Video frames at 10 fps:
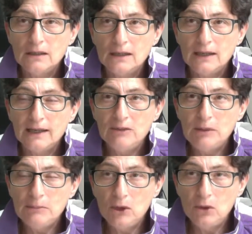I
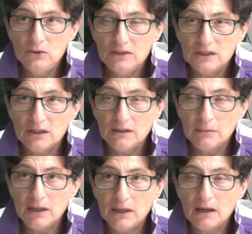remember holding her in
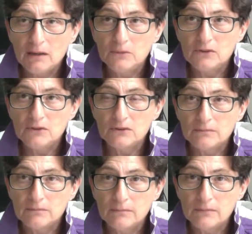my arms,
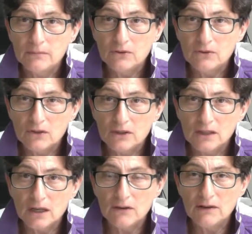rocking
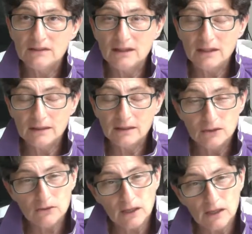her and telling her,
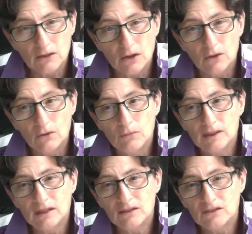"You can go,"
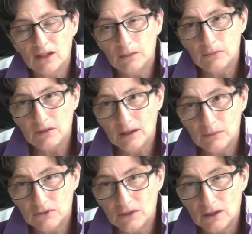but at the same
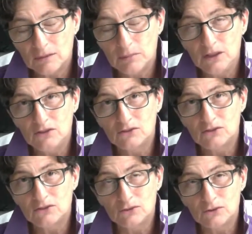time saying, "Please
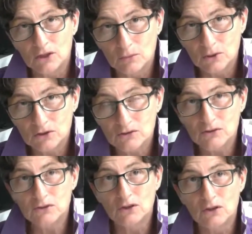don't go, because if
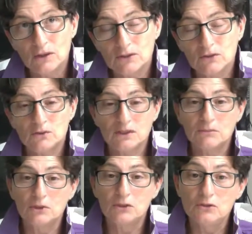you go, I don't know what
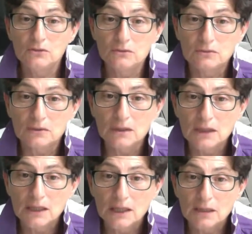I'm going to do.
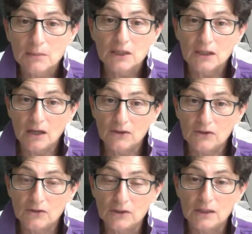I'm in a
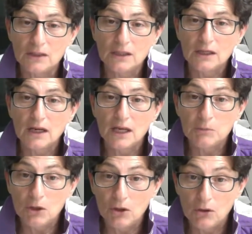country,
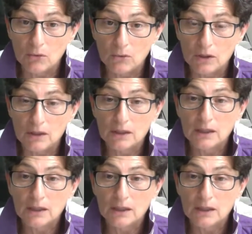I'm alone.